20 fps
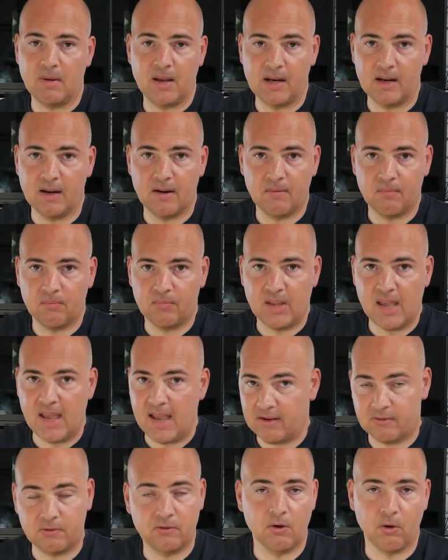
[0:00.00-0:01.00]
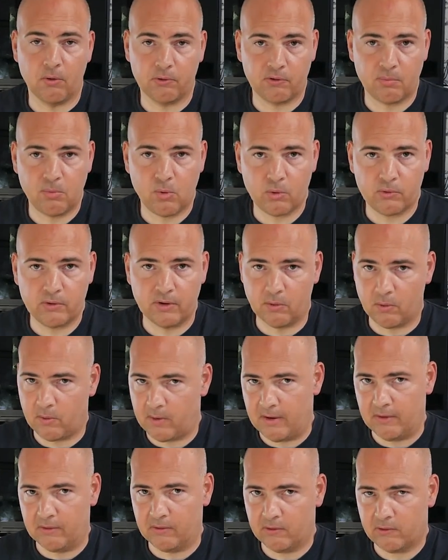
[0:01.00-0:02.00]
meaning it's not supported
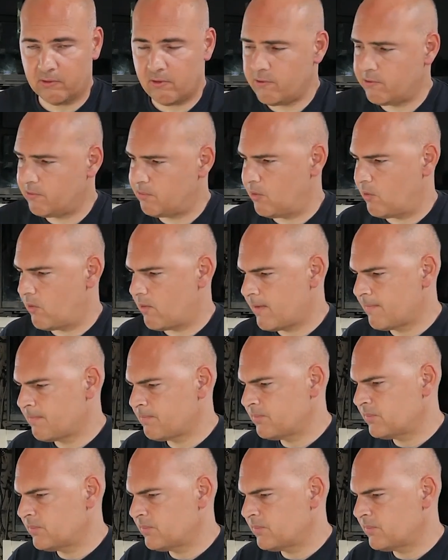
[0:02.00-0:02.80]
or it isn't suitable.